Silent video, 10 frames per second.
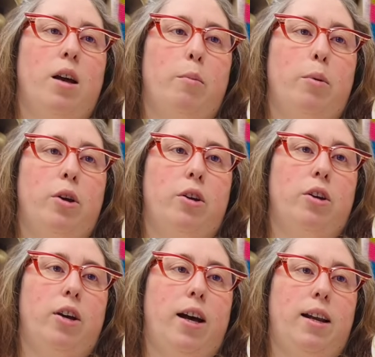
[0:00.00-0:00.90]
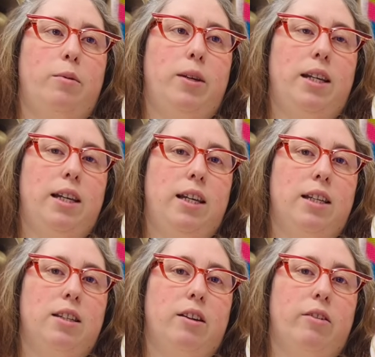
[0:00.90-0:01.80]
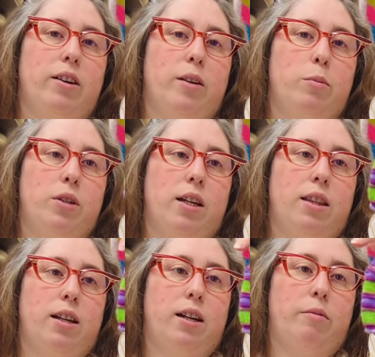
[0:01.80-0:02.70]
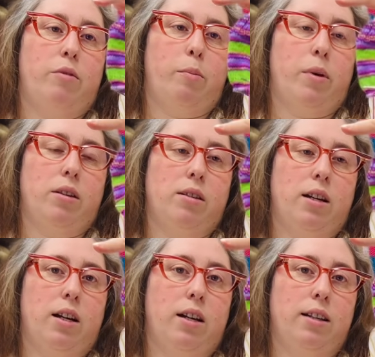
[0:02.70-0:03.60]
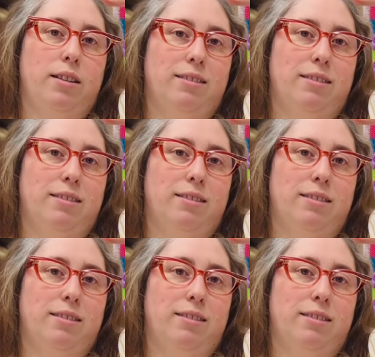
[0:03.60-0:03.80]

but Halloween-y, so I can pretend that I'm from Monster High.